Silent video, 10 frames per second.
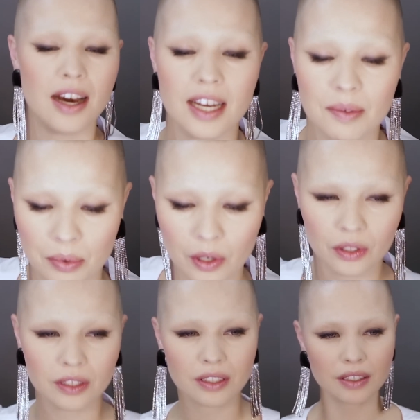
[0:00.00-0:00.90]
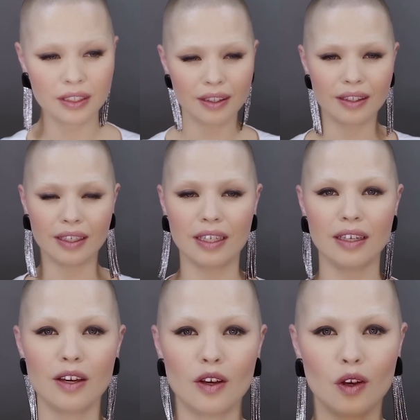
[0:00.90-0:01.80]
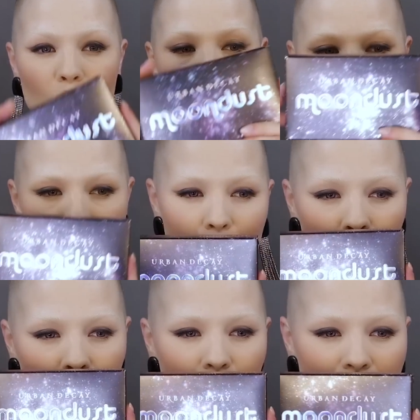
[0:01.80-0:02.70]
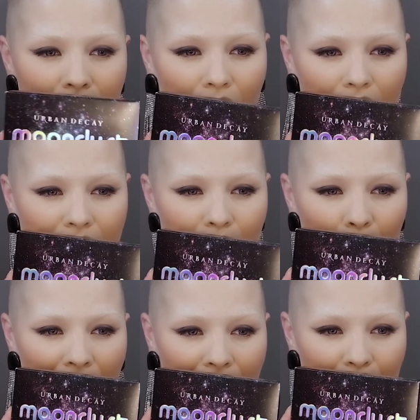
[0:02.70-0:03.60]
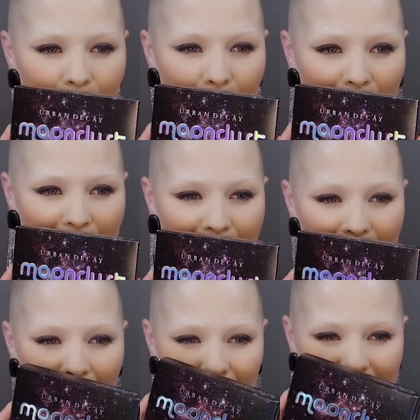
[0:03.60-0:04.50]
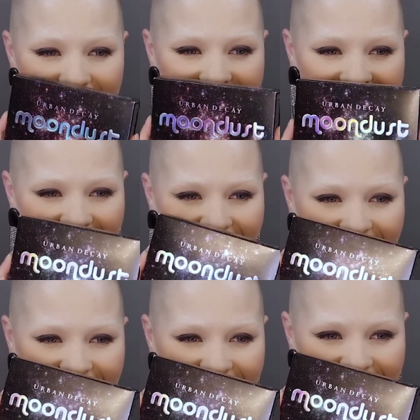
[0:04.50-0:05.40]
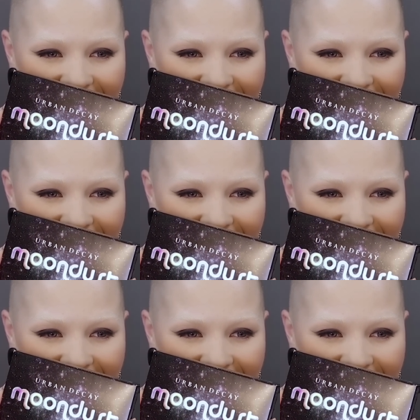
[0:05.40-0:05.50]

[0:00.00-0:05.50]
I bought the Moondust palette by Urban Decay.